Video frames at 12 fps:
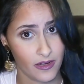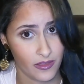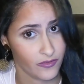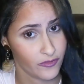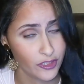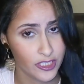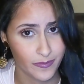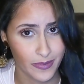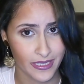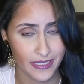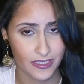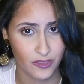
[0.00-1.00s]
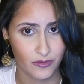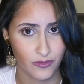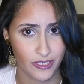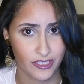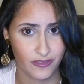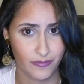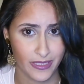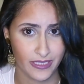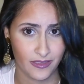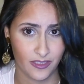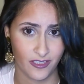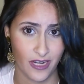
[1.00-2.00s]
it in the first place, which
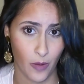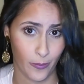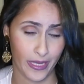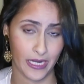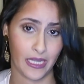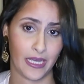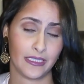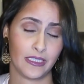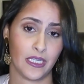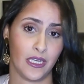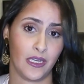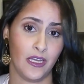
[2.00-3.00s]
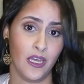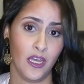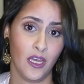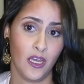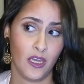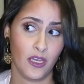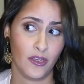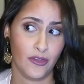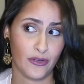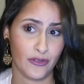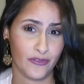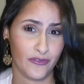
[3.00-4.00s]
means you're now penalizing
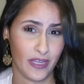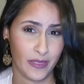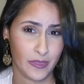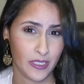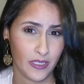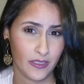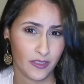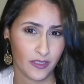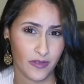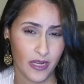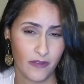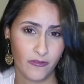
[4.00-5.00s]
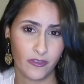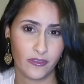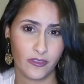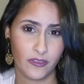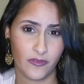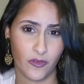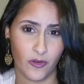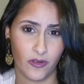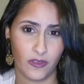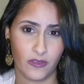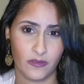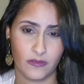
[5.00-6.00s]
your family and survivors
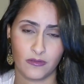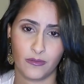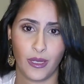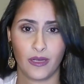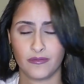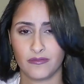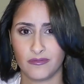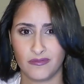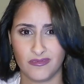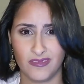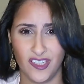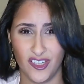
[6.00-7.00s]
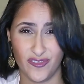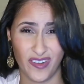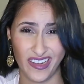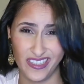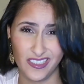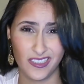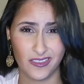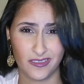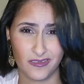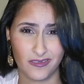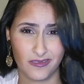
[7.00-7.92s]
for, well, your vice.